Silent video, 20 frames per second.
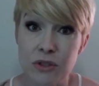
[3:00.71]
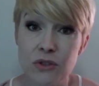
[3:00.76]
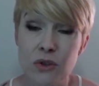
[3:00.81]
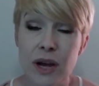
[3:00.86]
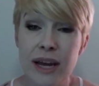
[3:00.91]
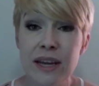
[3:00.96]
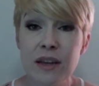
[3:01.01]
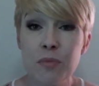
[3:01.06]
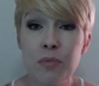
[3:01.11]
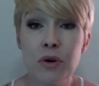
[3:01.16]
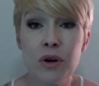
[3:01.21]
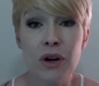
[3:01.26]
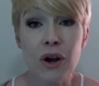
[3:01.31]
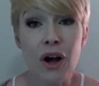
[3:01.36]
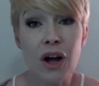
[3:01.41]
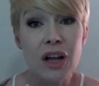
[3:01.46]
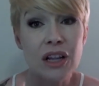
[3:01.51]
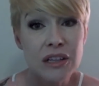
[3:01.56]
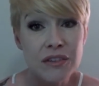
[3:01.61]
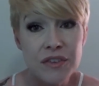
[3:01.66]
So I could put
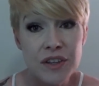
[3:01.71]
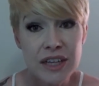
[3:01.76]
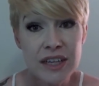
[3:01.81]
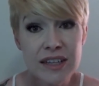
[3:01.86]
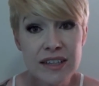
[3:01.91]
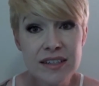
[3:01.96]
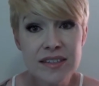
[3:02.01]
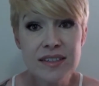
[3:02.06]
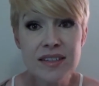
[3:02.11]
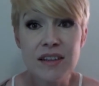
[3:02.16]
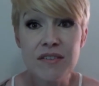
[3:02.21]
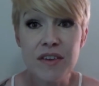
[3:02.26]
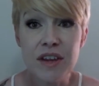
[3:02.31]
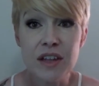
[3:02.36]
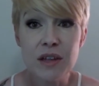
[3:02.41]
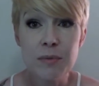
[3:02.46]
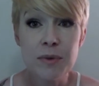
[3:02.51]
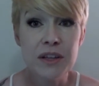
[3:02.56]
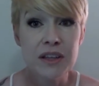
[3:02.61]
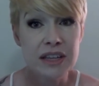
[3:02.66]
all of his
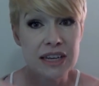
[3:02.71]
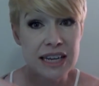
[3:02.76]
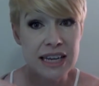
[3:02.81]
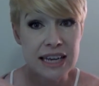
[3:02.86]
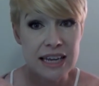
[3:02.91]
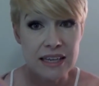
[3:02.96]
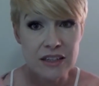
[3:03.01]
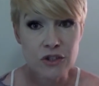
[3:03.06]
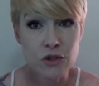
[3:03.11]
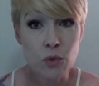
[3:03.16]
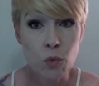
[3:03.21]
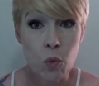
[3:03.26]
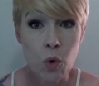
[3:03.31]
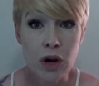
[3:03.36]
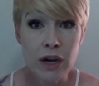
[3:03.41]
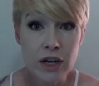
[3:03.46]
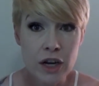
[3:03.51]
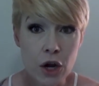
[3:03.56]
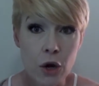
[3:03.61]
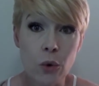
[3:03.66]
availability into
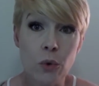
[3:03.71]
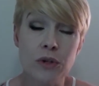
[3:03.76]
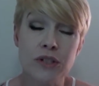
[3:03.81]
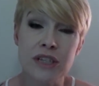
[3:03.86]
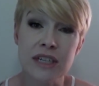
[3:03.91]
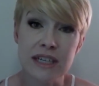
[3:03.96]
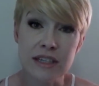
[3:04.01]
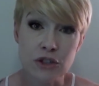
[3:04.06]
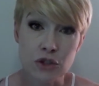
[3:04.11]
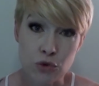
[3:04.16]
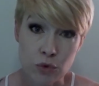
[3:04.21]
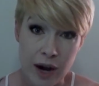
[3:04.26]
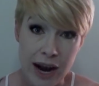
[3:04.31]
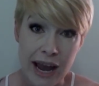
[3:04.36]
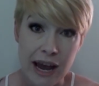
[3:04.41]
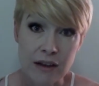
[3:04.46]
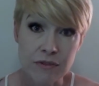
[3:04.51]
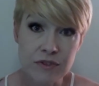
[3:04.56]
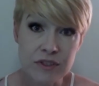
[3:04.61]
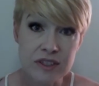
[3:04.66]
OneNote in
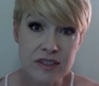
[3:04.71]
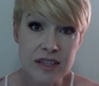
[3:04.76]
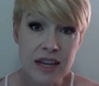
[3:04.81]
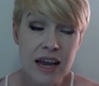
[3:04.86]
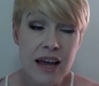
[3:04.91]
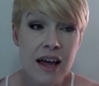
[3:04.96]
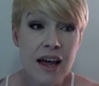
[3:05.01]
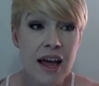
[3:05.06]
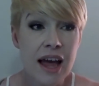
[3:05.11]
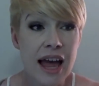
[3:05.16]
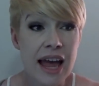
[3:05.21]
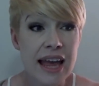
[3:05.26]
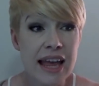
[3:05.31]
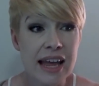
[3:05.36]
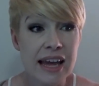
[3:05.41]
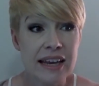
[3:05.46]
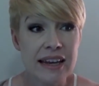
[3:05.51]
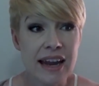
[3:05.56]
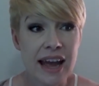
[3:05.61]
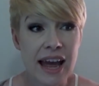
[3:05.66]
Drafts,
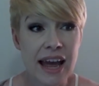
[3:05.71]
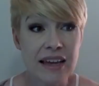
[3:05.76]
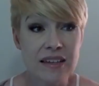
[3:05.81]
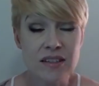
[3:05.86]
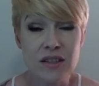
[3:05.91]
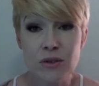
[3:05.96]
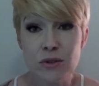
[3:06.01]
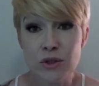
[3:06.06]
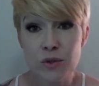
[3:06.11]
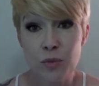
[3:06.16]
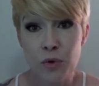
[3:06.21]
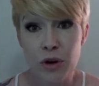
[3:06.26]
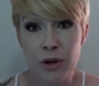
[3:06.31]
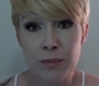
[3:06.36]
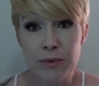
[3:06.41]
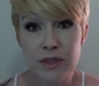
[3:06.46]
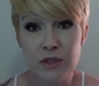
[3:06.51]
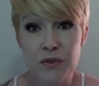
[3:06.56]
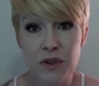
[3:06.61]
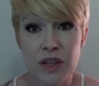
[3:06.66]
and as those
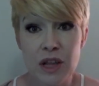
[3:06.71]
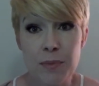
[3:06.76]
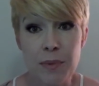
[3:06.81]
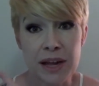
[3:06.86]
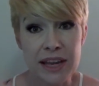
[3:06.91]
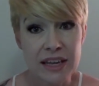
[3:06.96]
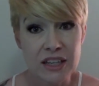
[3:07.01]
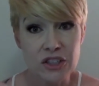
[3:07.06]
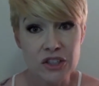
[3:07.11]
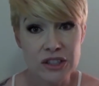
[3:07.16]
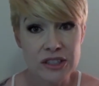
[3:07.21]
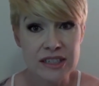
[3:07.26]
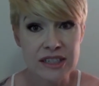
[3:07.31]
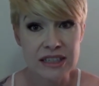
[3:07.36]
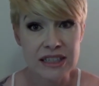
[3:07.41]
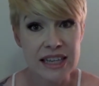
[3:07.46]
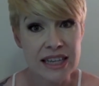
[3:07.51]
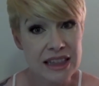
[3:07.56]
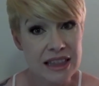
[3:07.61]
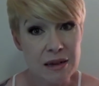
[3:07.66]
appointments fill up, I can just
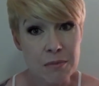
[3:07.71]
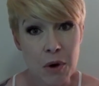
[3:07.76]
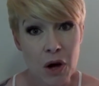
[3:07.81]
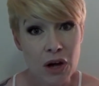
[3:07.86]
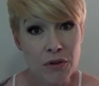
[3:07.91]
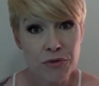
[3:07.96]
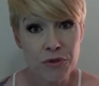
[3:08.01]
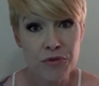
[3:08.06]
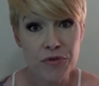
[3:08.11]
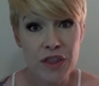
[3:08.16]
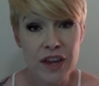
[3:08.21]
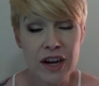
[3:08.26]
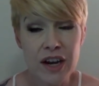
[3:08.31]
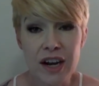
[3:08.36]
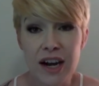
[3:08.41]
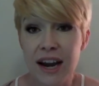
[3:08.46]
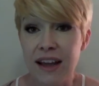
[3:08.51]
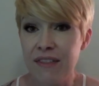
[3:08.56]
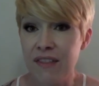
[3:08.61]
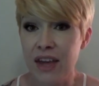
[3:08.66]
delete them off of
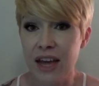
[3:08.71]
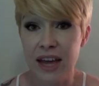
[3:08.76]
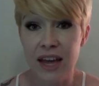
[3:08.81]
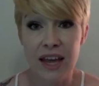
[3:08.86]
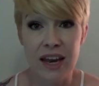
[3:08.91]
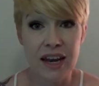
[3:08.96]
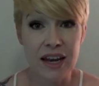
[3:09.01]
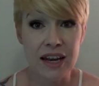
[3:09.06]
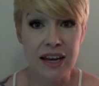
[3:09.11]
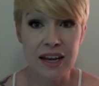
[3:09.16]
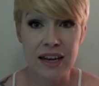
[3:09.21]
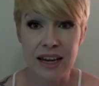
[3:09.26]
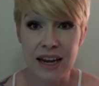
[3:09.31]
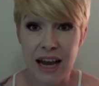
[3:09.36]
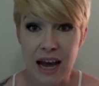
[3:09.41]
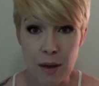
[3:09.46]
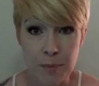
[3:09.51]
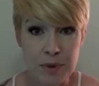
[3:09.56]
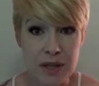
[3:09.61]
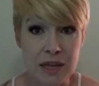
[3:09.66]
there and then
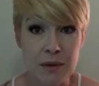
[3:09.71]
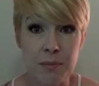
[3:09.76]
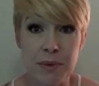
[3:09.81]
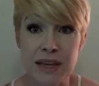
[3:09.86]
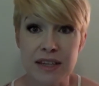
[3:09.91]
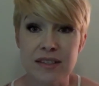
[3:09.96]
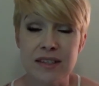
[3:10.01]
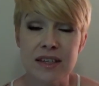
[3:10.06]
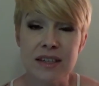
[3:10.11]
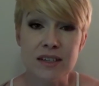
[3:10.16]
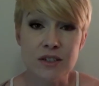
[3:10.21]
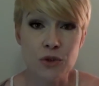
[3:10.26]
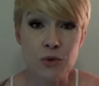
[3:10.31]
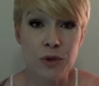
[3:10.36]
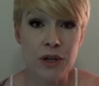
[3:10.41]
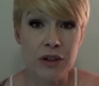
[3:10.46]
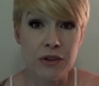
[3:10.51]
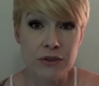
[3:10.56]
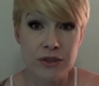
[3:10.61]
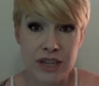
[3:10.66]
copy and paste it into
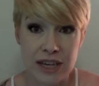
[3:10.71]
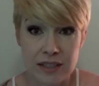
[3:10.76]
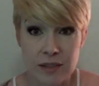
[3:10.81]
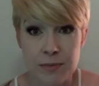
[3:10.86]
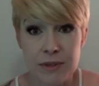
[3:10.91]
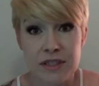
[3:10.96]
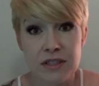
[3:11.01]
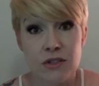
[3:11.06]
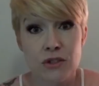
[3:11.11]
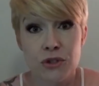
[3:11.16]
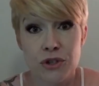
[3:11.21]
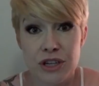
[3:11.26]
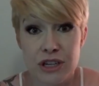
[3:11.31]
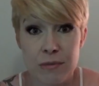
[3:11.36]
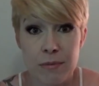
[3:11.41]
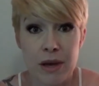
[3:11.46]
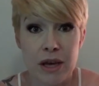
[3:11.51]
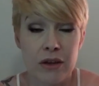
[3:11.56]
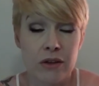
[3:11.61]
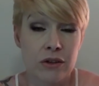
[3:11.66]
another text message or
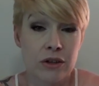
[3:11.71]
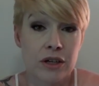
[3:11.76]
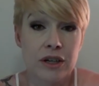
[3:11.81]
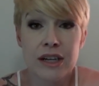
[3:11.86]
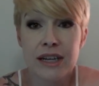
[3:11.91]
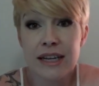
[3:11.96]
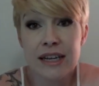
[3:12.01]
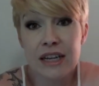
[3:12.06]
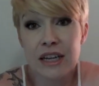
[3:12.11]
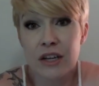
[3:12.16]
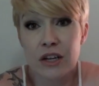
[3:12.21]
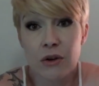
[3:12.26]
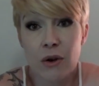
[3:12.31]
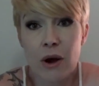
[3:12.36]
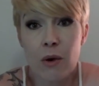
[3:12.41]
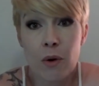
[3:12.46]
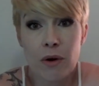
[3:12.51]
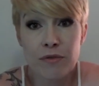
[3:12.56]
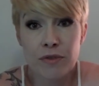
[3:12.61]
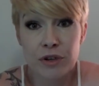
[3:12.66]
email, or
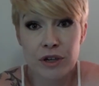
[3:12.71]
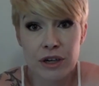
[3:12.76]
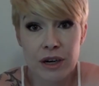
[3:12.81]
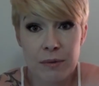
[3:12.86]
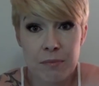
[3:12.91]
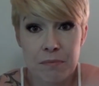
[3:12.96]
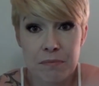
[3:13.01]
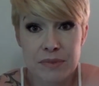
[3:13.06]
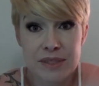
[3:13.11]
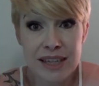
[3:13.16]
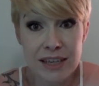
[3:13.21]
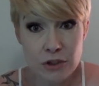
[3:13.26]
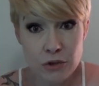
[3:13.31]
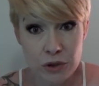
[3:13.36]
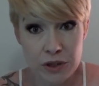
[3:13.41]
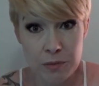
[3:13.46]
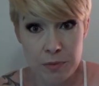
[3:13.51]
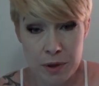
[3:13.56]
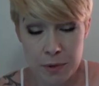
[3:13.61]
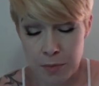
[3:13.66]
however I'm
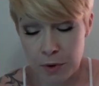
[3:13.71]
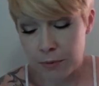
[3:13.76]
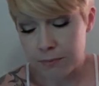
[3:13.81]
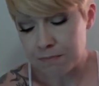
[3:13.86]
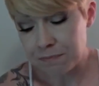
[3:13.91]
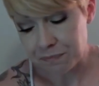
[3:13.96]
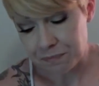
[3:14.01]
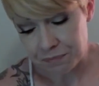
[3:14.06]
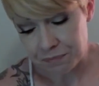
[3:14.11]
scheduling people.